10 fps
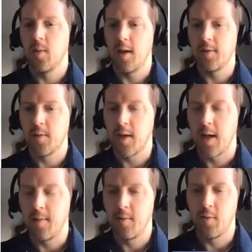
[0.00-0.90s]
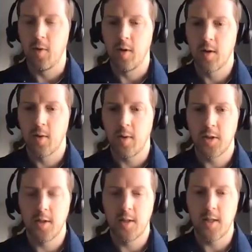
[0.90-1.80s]
We'll have some time for
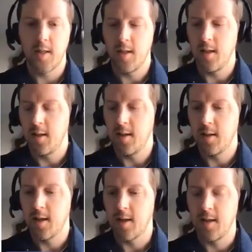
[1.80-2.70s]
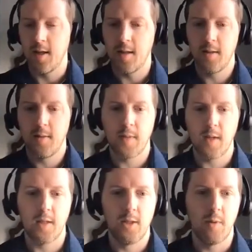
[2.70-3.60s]
questions at the end.
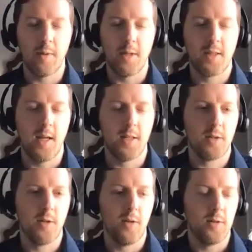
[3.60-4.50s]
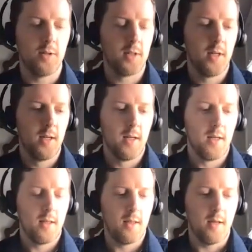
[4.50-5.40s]
I'll do my best to answer yours
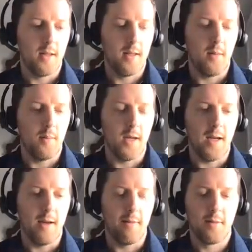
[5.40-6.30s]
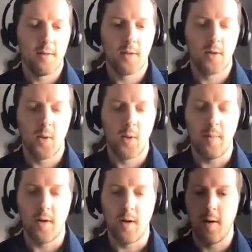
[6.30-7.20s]
that you might have during the
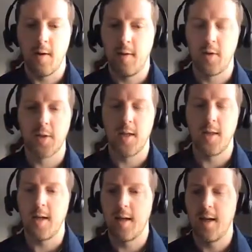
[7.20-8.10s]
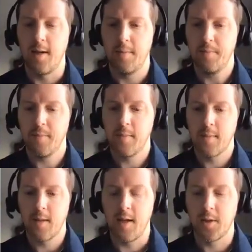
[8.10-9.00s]
webinar. If there's any that I can't
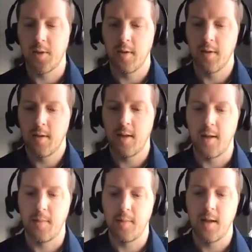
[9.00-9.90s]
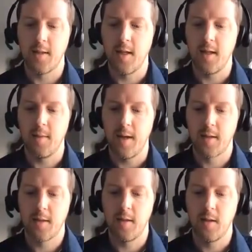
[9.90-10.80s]
answer, I'll take it
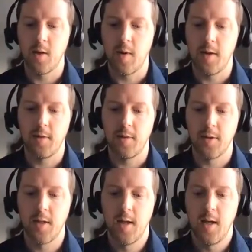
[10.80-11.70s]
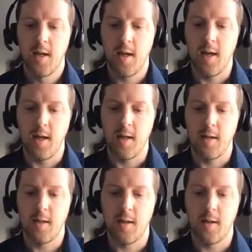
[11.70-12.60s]
back to the co-authors
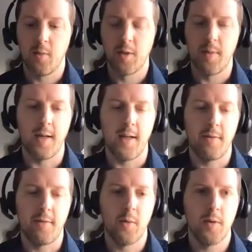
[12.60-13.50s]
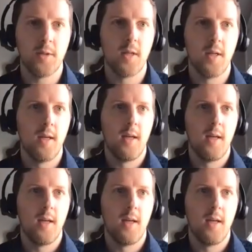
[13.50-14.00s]
and respond afterwards.